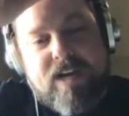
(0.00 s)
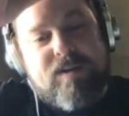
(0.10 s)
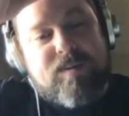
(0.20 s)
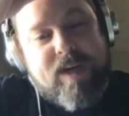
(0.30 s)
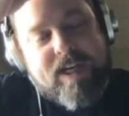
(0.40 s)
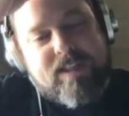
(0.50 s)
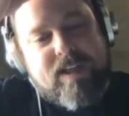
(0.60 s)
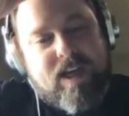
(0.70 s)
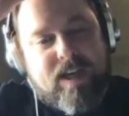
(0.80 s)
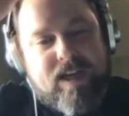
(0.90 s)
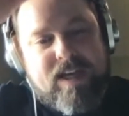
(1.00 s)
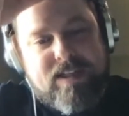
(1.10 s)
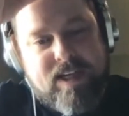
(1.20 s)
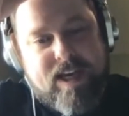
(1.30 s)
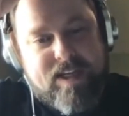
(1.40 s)
respect, yeah. uh,
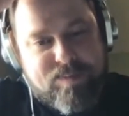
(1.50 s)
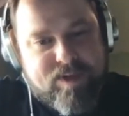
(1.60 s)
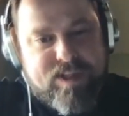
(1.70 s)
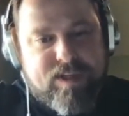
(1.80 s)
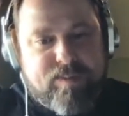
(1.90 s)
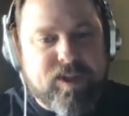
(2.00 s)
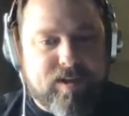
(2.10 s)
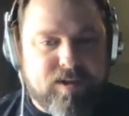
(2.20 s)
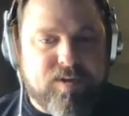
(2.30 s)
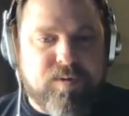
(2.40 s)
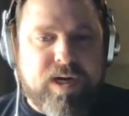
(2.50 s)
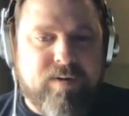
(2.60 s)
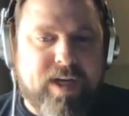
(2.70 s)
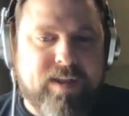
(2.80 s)
S A I is pretty similar to two i, right?